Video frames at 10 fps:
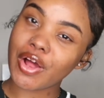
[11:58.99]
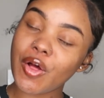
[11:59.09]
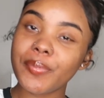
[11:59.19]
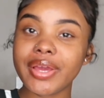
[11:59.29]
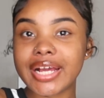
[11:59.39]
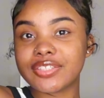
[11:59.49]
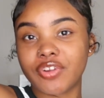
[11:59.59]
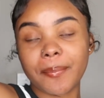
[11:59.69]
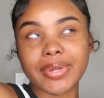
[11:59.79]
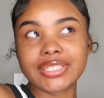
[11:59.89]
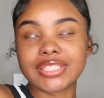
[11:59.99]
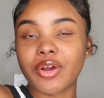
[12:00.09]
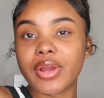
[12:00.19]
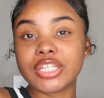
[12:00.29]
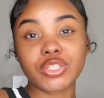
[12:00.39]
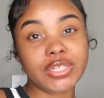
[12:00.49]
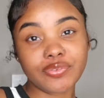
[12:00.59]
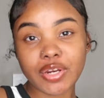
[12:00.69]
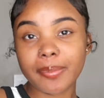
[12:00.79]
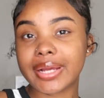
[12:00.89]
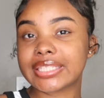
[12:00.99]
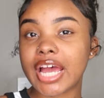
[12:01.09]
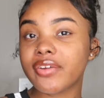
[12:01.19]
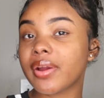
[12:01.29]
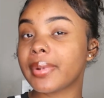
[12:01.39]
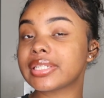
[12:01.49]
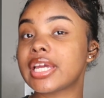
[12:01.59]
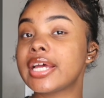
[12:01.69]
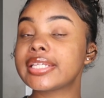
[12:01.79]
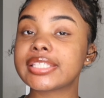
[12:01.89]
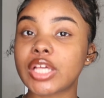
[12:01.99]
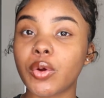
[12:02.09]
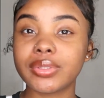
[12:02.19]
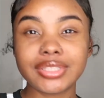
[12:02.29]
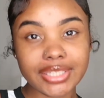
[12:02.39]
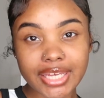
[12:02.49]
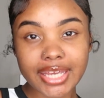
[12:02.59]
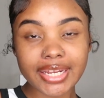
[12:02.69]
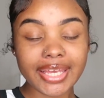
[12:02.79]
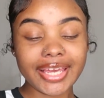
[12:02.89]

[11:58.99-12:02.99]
I hope you guys very much so enjoyed this video because I very much so did.